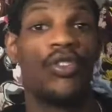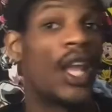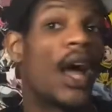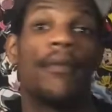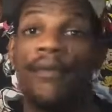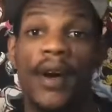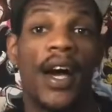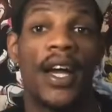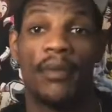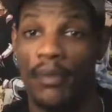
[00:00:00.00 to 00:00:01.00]
not
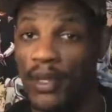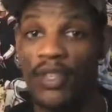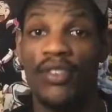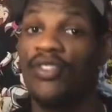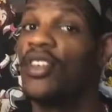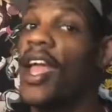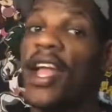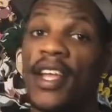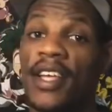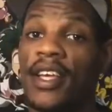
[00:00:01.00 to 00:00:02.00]
fine, but he's
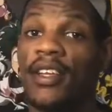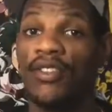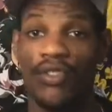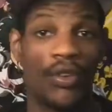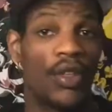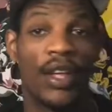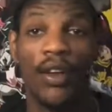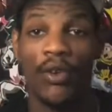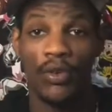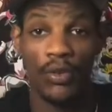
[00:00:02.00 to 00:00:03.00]
saying he is so that
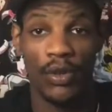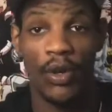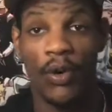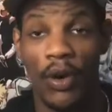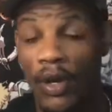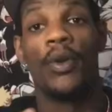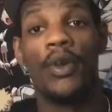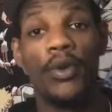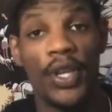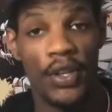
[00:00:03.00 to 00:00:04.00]
Goku can go on. We
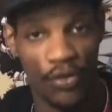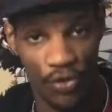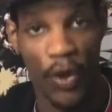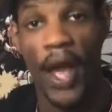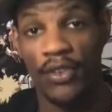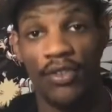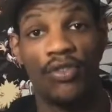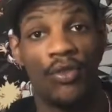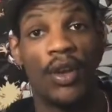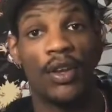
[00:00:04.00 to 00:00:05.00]
don't need
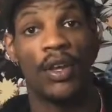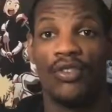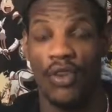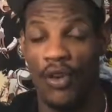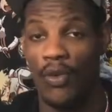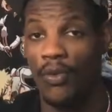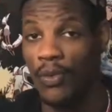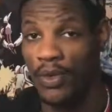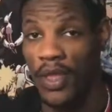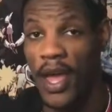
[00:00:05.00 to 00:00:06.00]
distractions right now. So
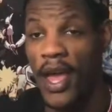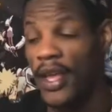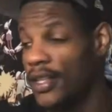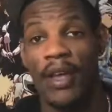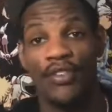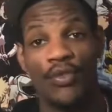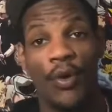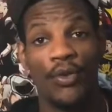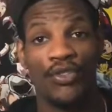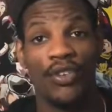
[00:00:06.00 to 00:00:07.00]
with that, Master
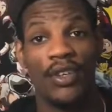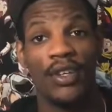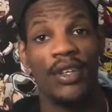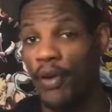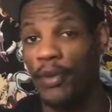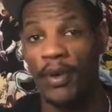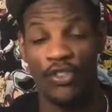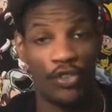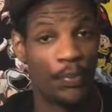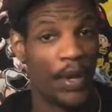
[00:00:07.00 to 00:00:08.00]
Roshi pretty much
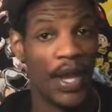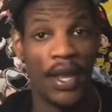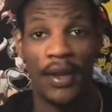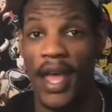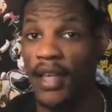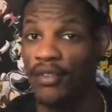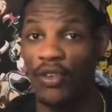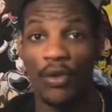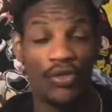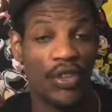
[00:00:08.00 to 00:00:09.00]
spent, has
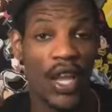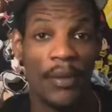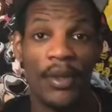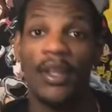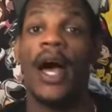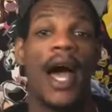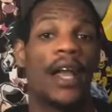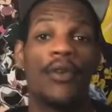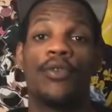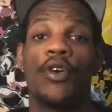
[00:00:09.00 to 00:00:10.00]
no stamina. I
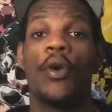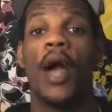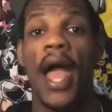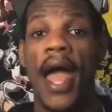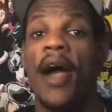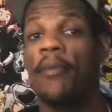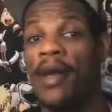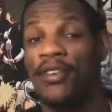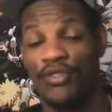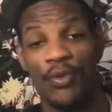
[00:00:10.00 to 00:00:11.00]
don't know how
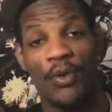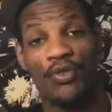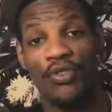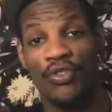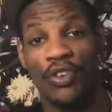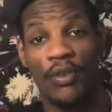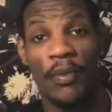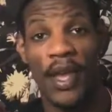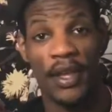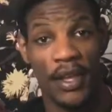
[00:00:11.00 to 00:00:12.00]
Master Roshi's gonna
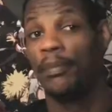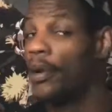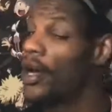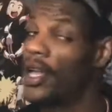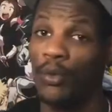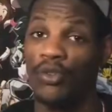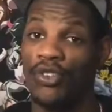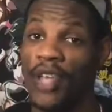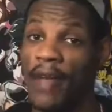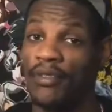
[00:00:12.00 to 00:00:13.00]
make it, but we'll
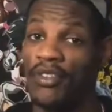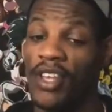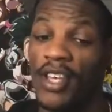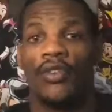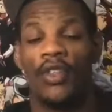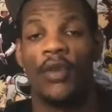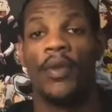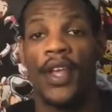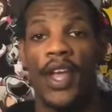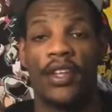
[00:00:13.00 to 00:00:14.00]
just have to see. So then
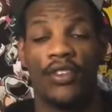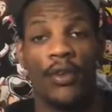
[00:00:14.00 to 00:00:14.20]
we kicked